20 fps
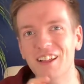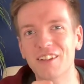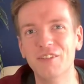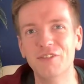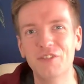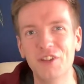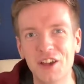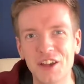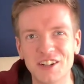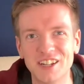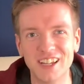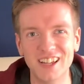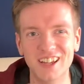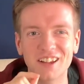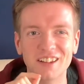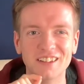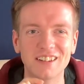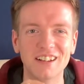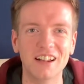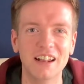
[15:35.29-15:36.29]
third
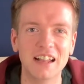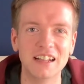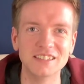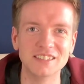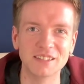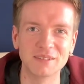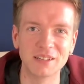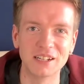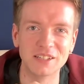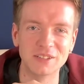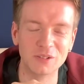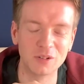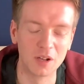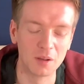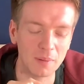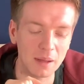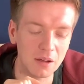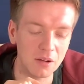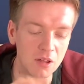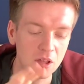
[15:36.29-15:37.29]
lens I'm going to talk
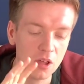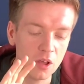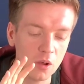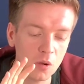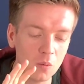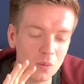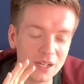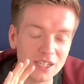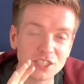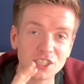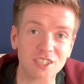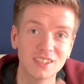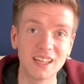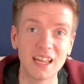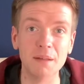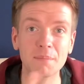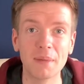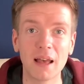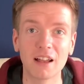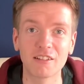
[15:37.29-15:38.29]
about, which
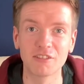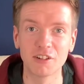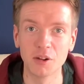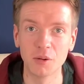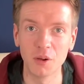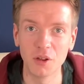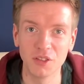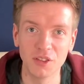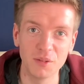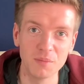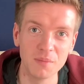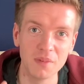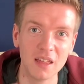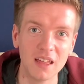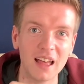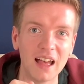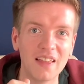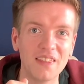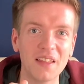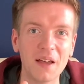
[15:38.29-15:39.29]
say macro on them,
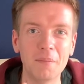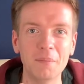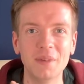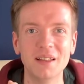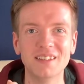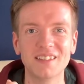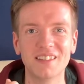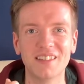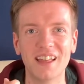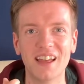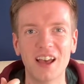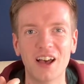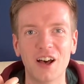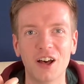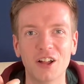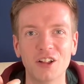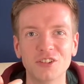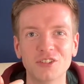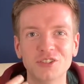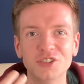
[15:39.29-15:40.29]
and that means that they
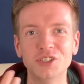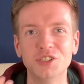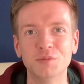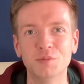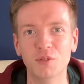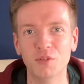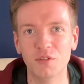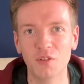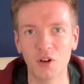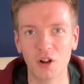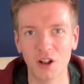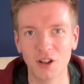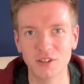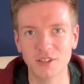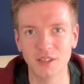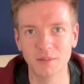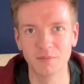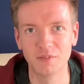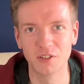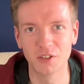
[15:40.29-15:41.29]
are suitable for
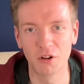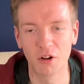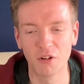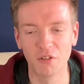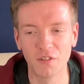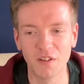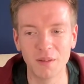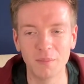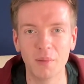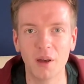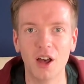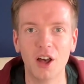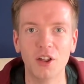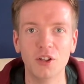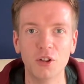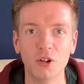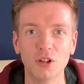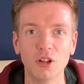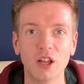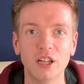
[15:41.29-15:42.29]
close-up photography, but are
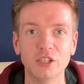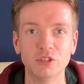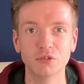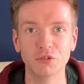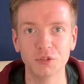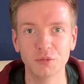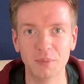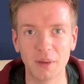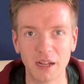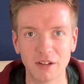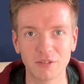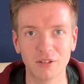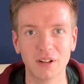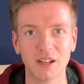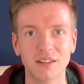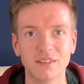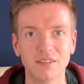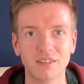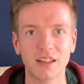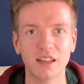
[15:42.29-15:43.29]
not a true macro
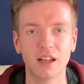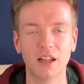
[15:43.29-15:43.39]
lens.